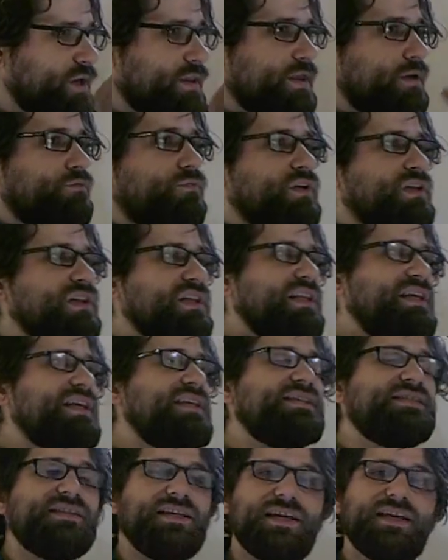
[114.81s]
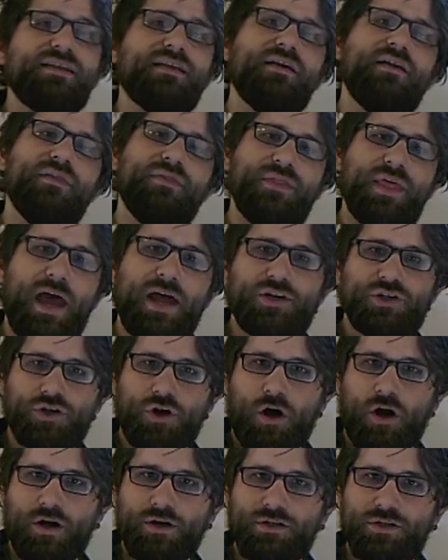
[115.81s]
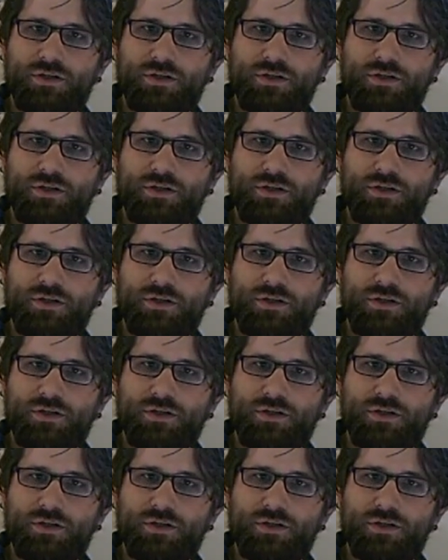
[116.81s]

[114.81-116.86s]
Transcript: and then releasing that charge.